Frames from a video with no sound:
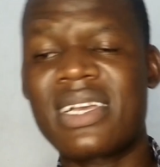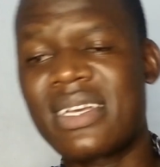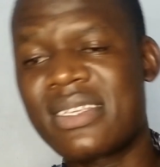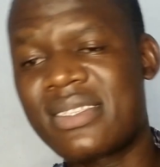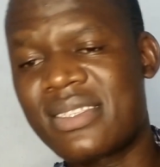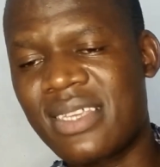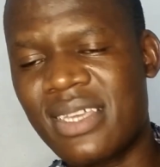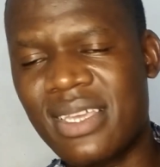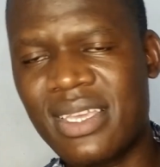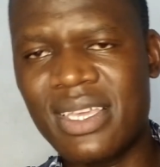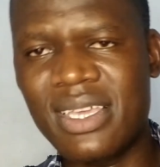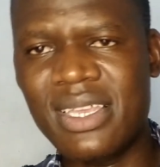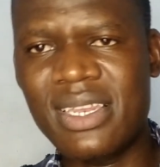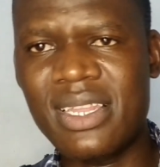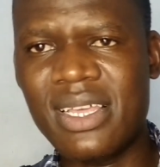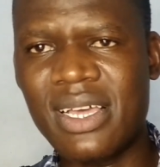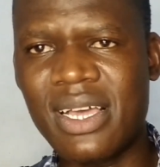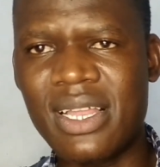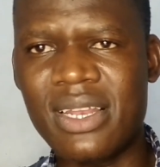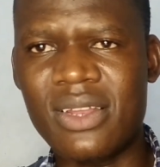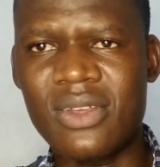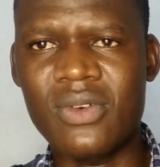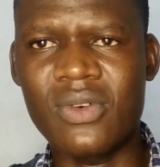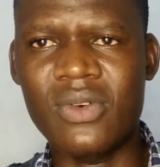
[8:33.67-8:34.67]
take a second
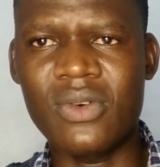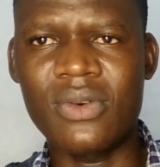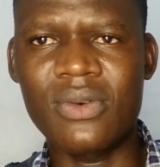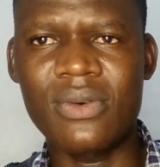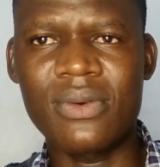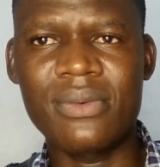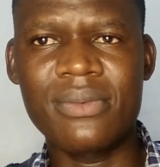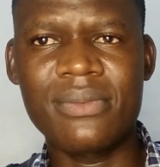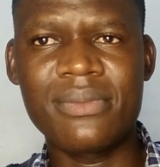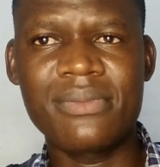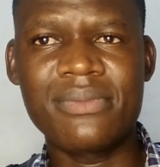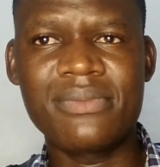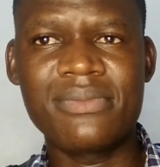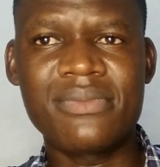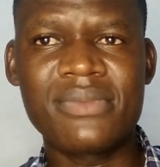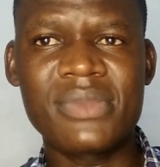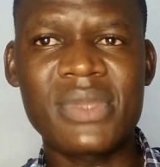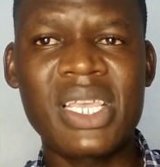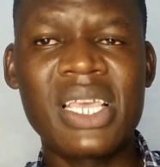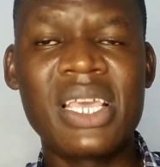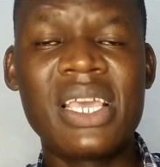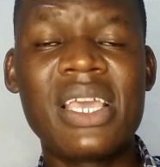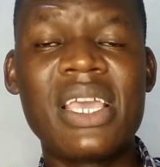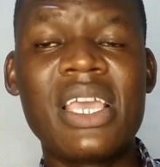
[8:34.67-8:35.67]
and go.
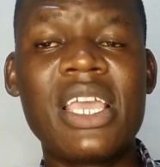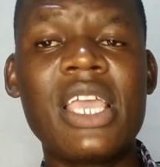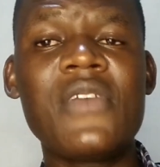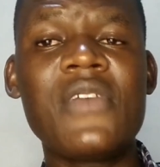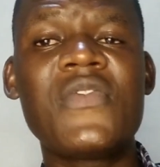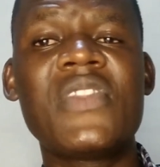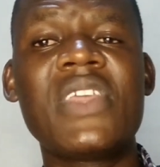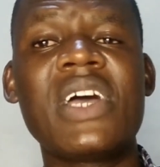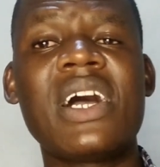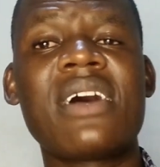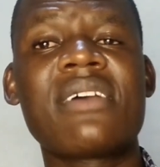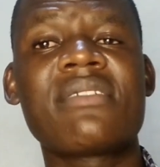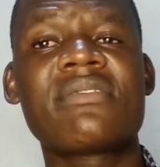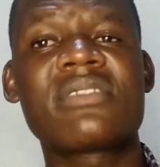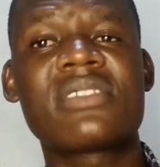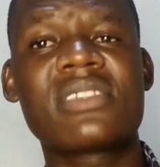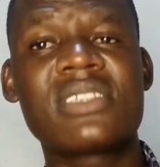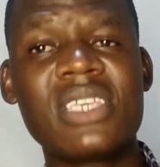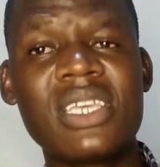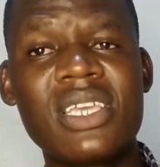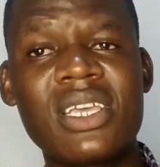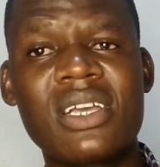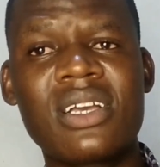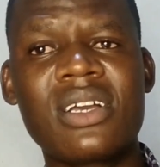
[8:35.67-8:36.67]
If they are
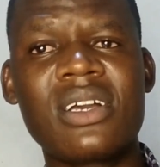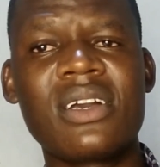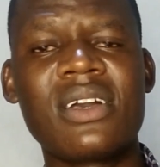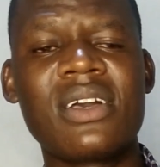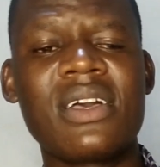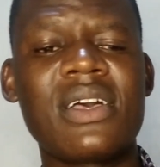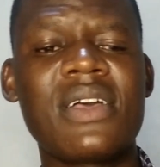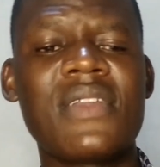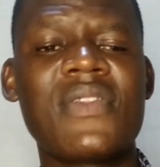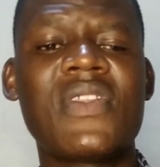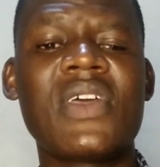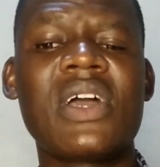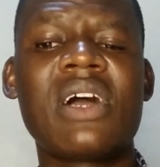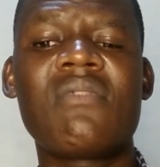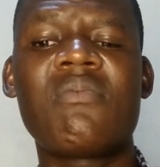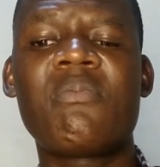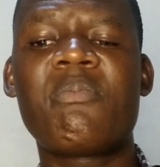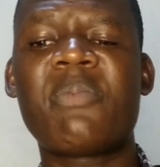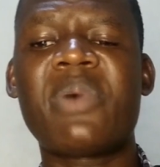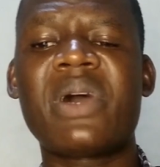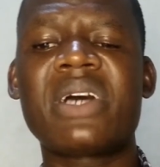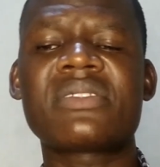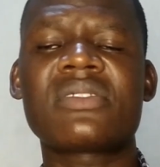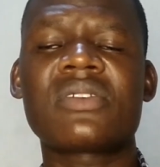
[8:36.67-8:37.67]
sick, they
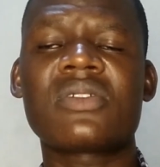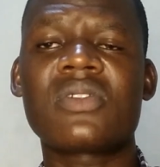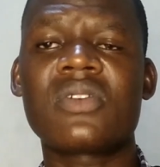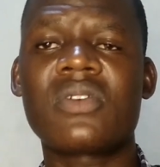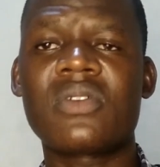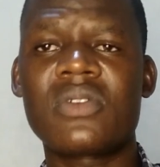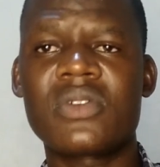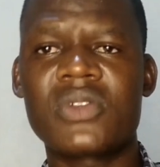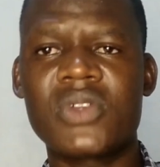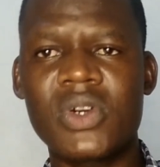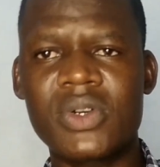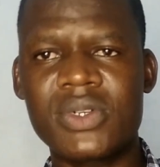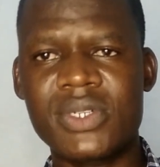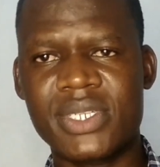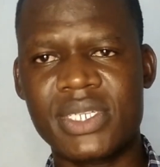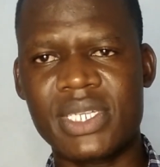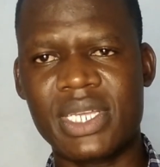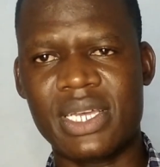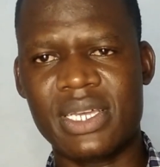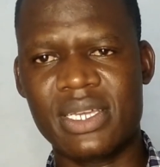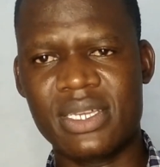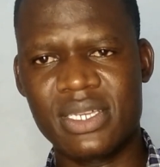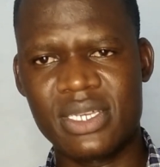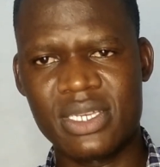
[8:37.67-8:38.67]
have personal
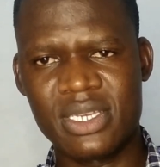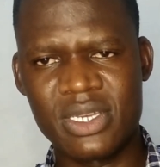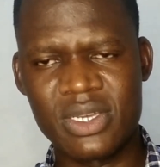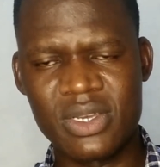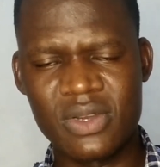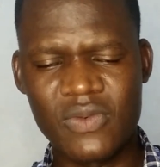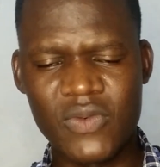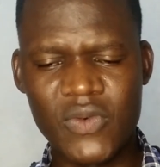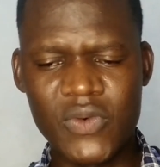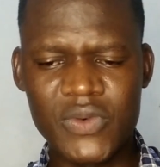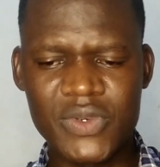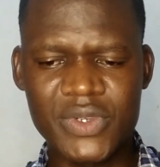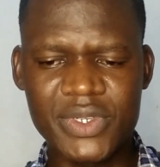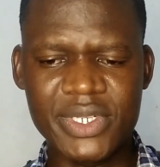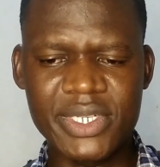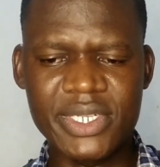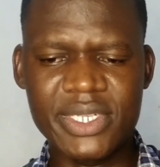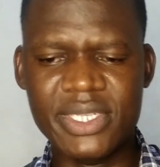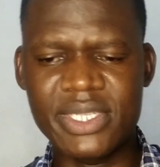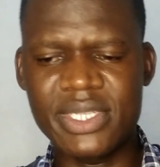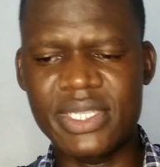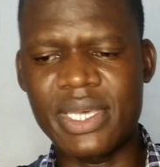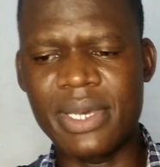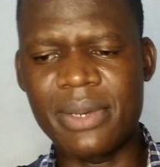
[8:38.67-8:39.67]
doctor who
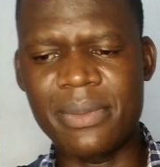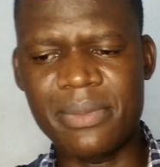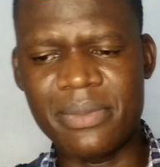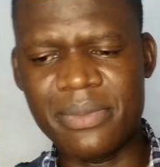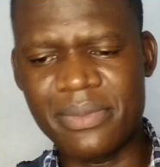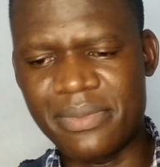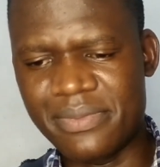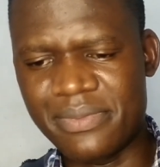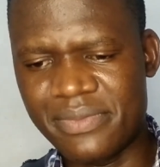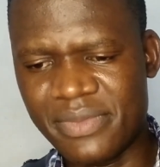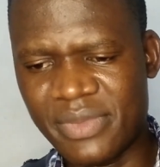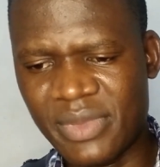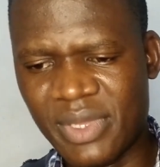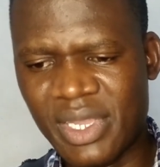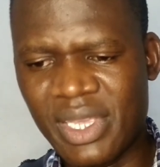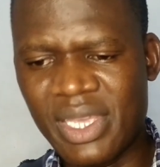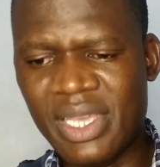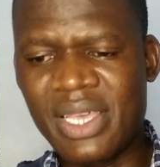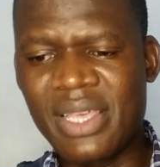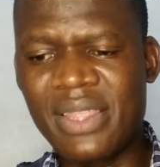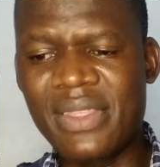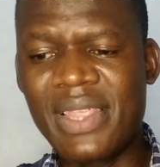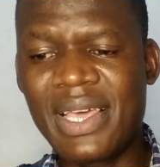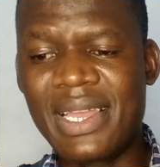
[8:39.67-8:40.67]
treats them.
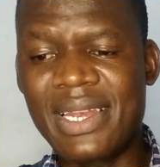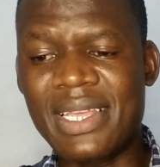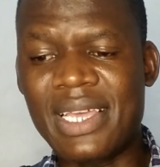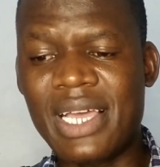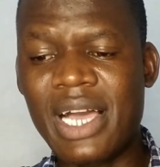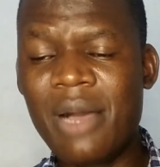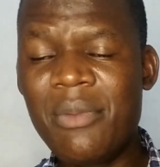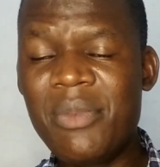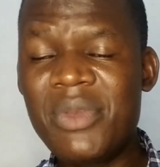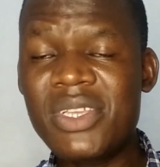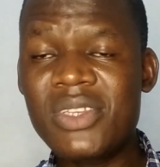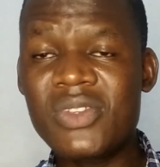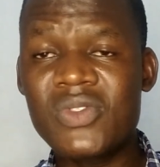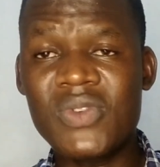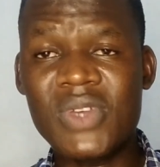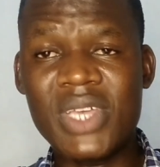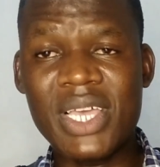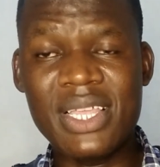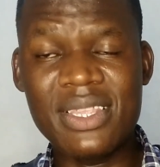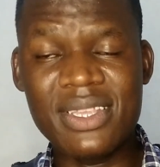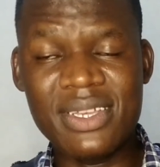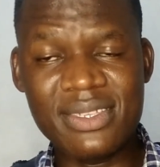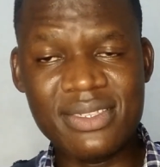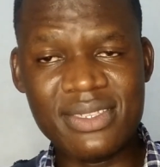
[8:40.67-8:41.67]
Then coming to
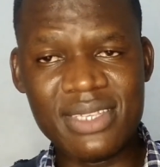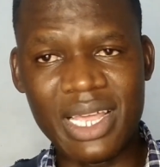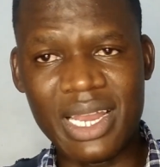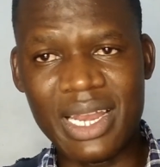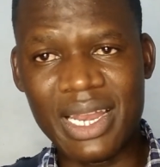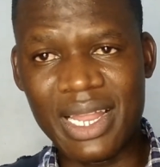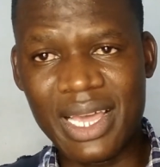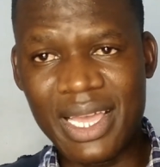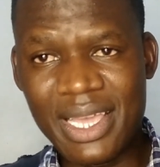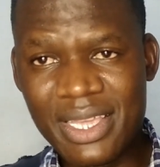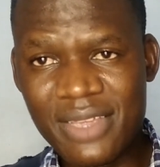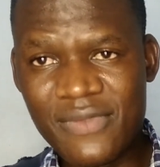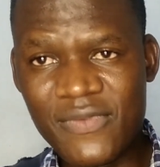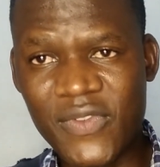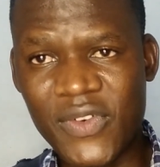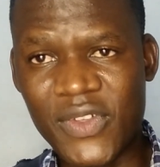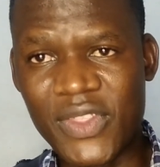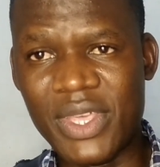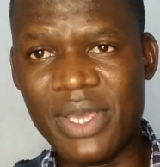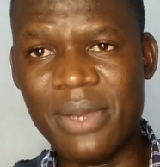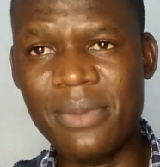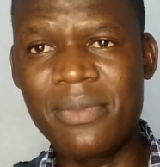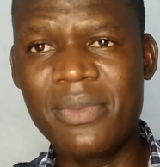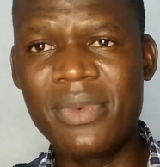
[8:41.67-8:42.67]
Kenyans and lying
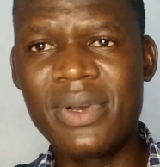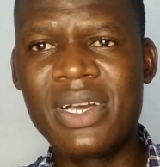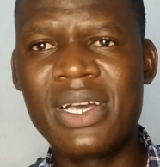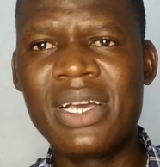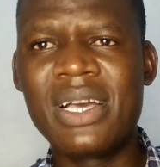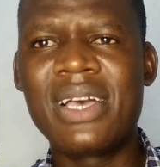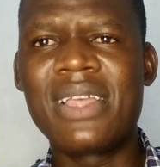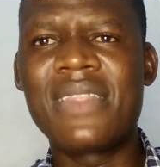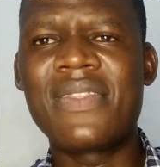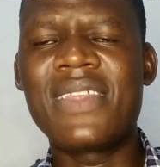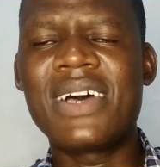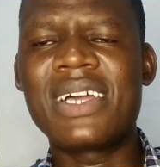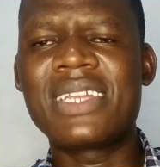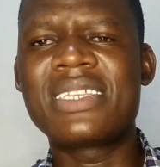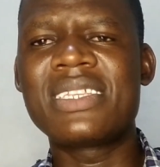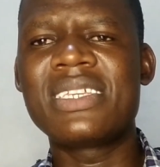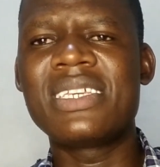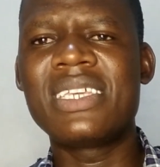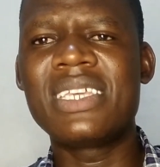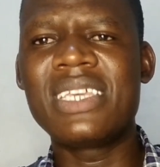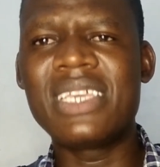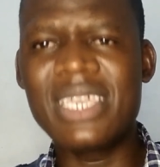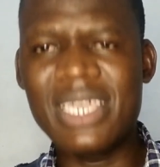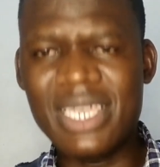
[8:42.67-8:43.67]
for them,
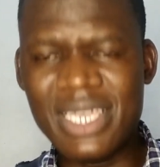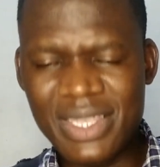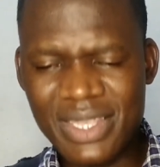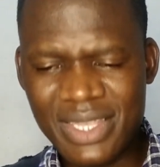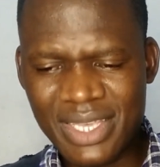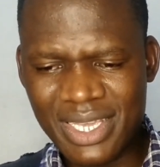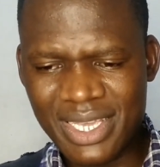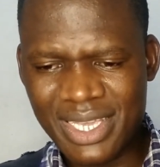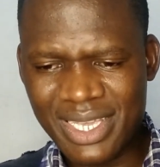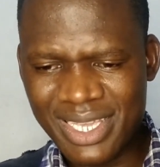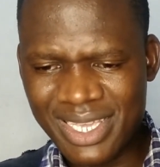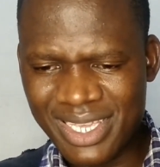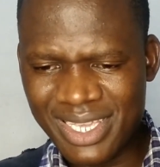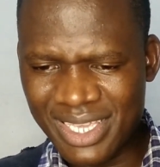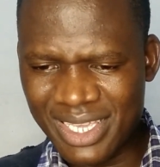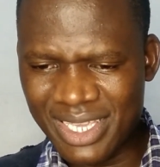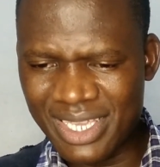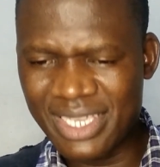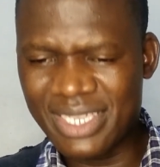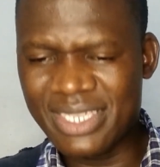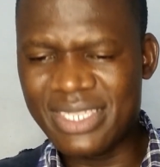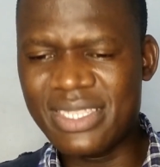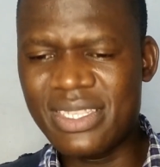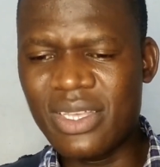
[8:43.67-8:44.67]
that
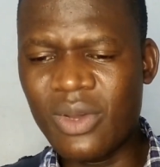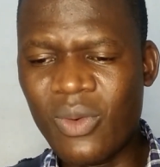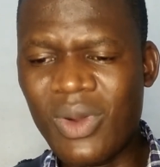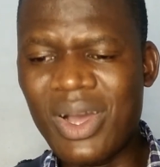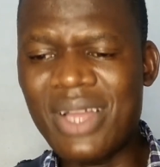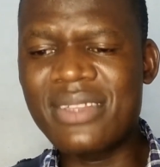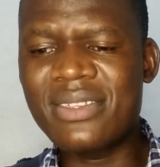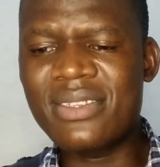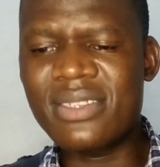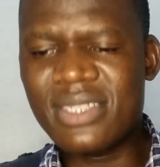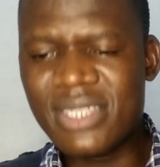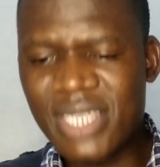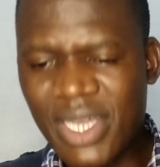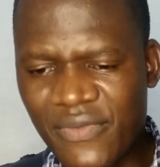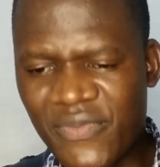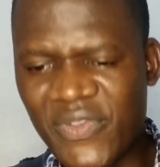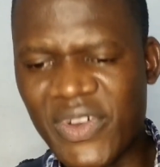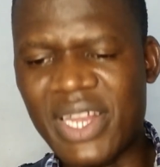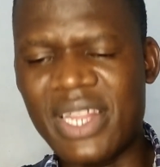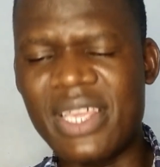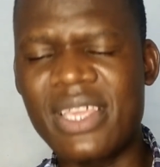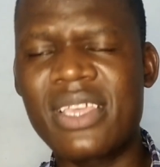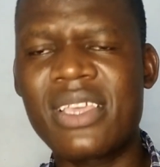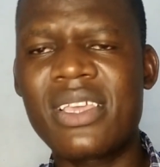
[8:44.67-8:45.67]
is the one
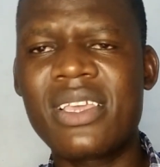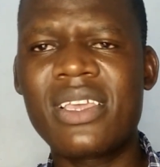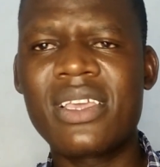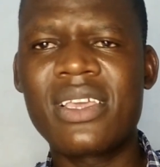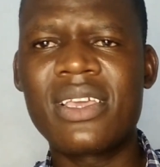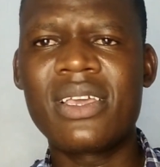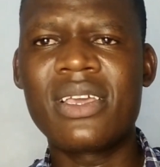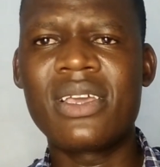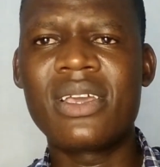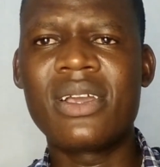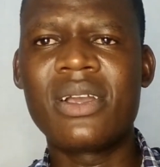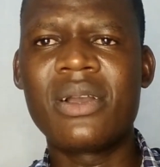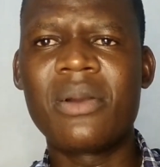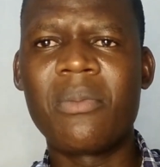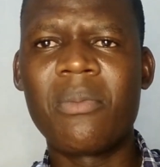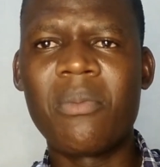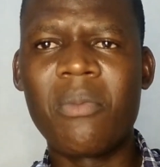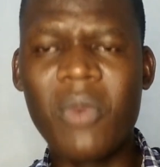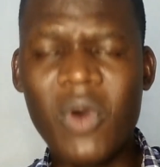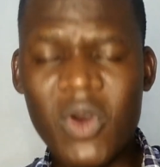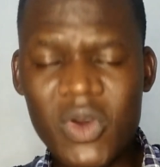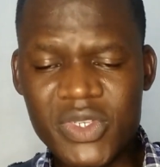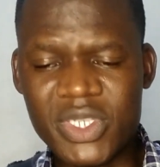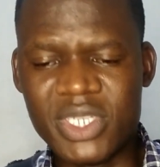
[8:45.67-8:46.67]
suffering
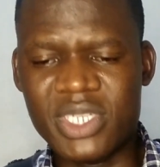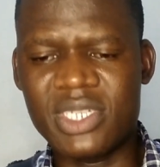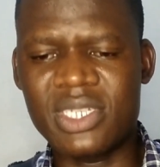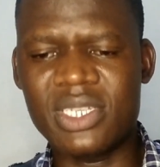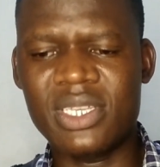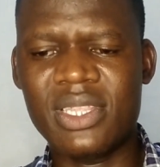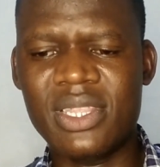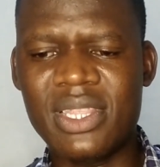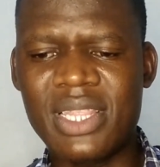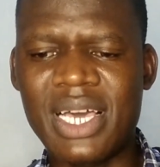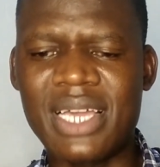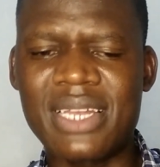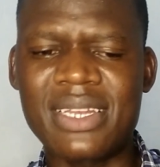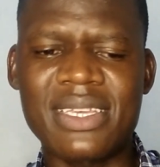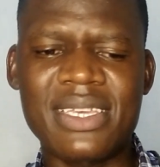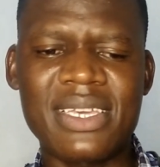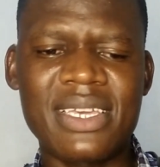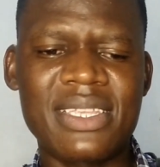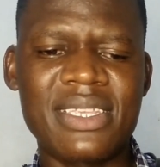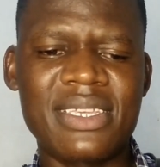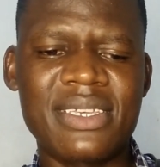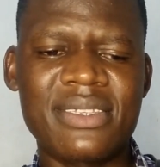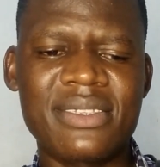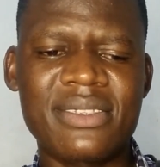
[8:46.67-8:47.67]
most than
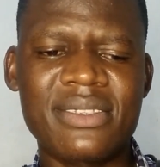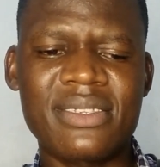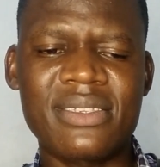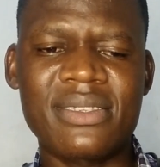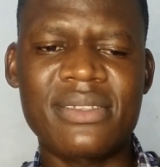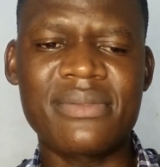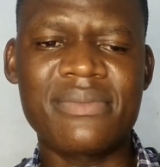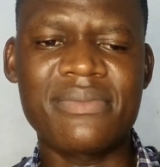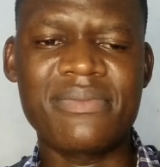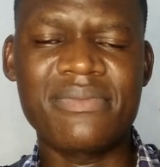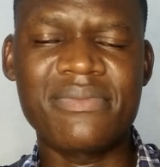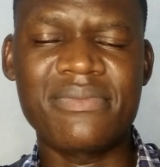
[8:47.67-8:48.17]
Kenyans.